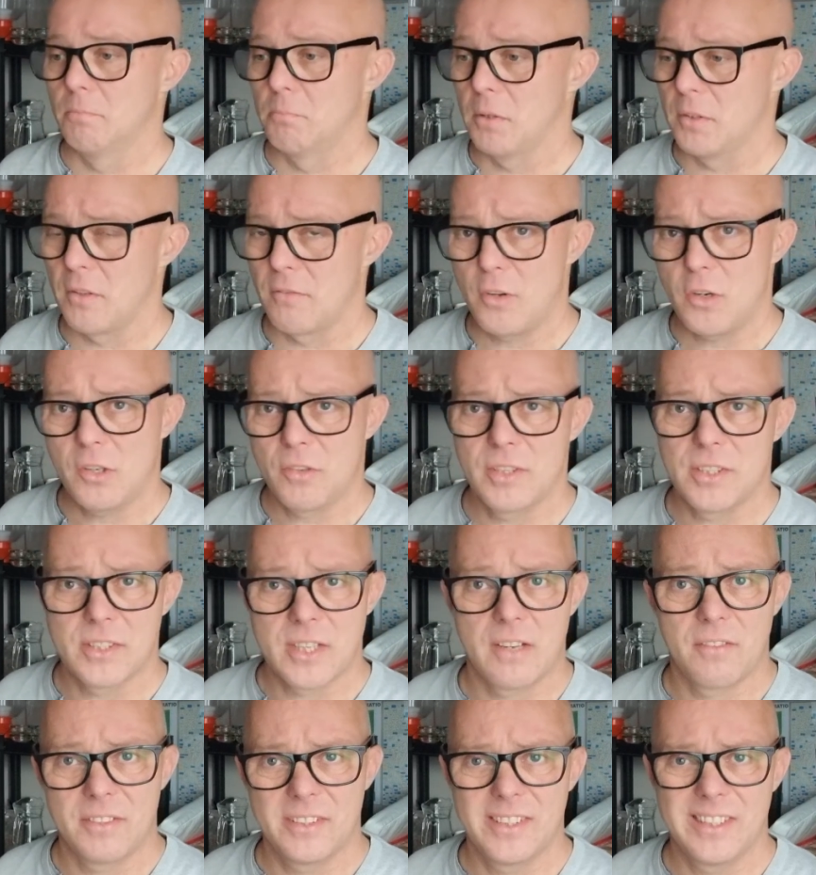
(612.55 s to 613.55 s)
But the vodka
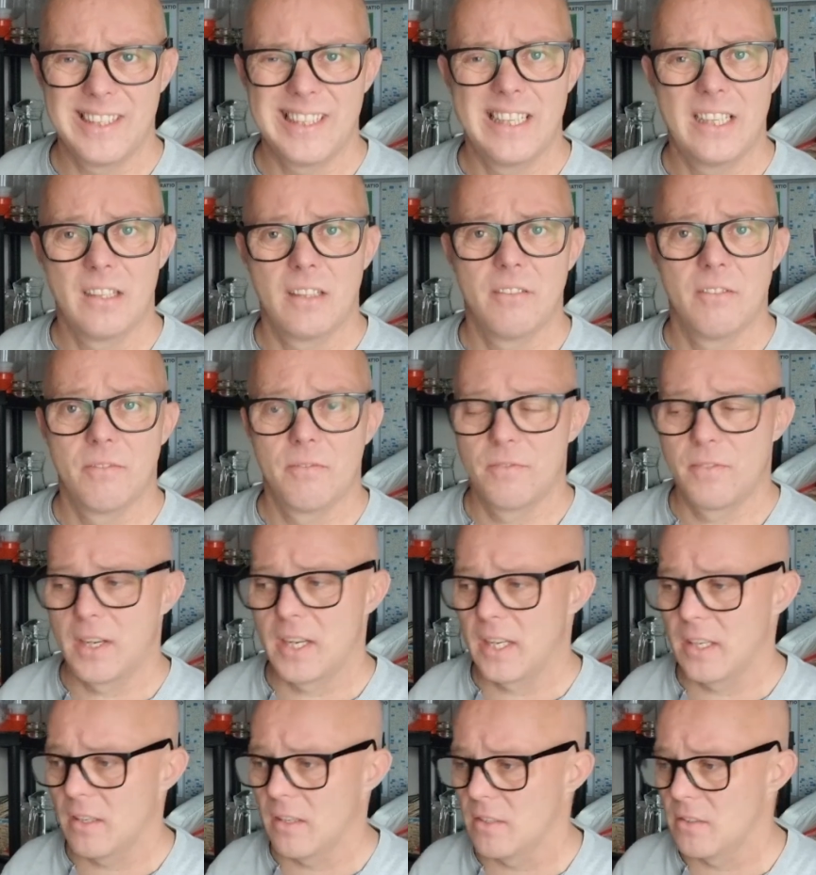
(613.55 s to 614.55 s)
itself has a little
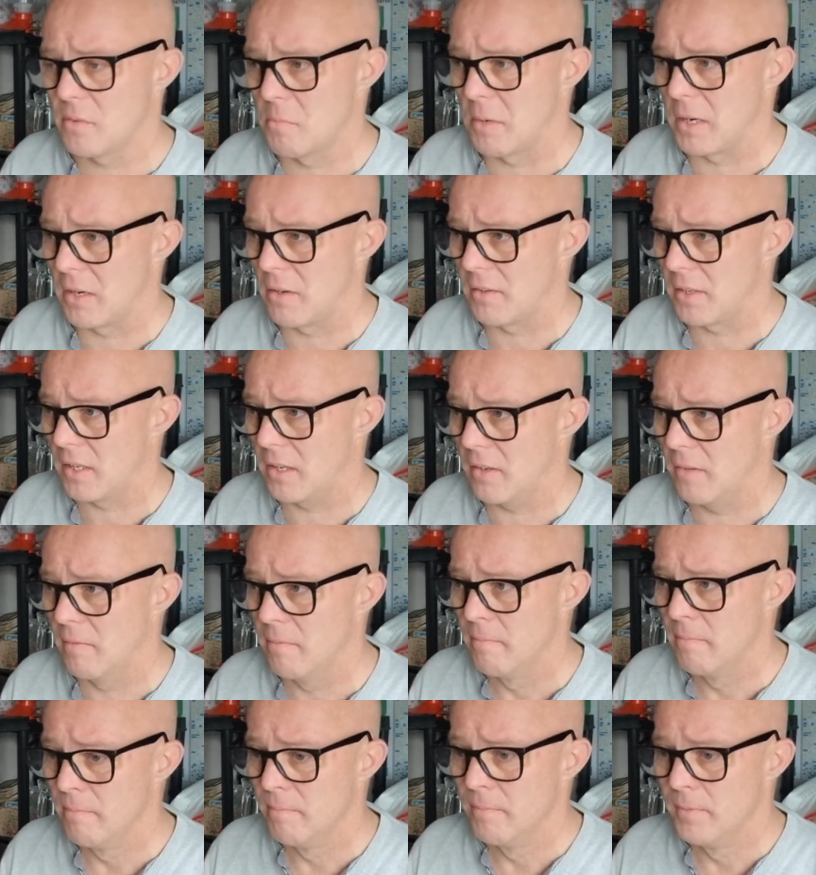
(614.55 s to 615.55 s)
faintness about it.
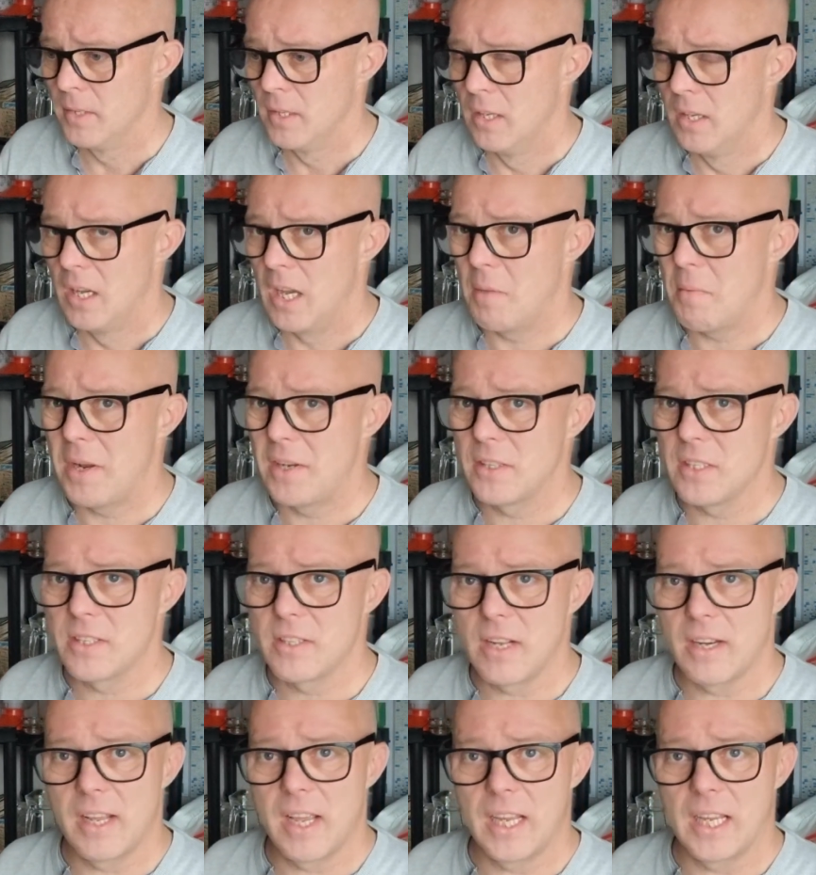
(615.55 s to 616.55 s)
I might
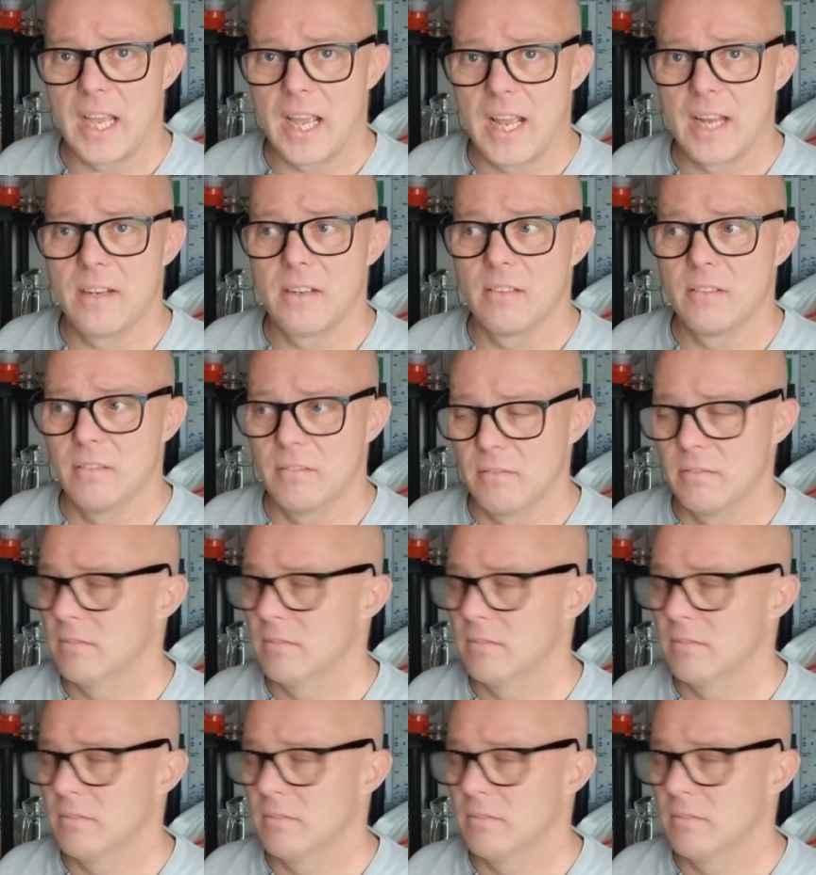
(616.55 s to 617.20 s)
distill it again and